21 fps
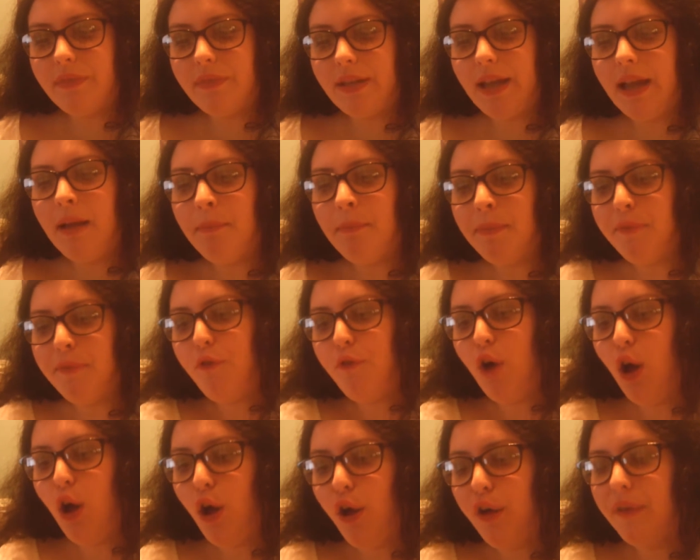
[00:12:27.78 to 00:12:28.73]
And
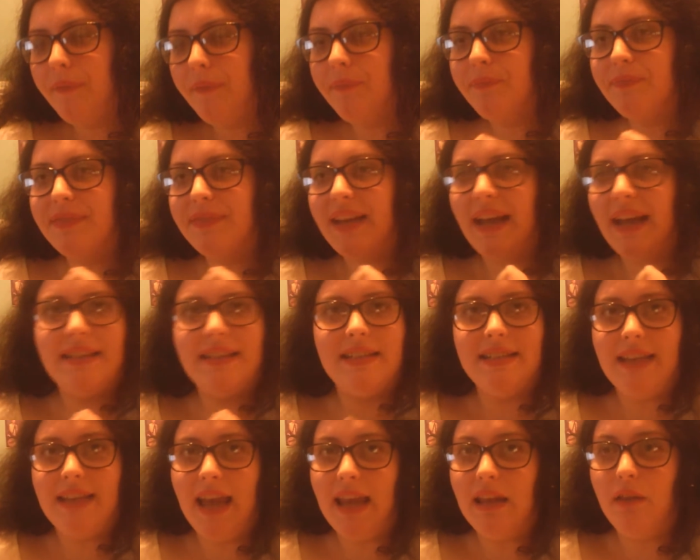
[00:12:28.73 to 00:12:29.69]
before I
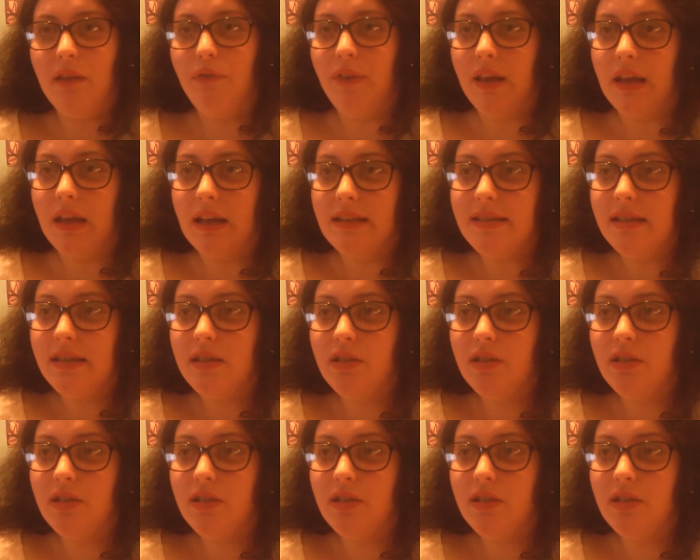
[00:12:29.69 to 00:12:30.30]
did anything, I did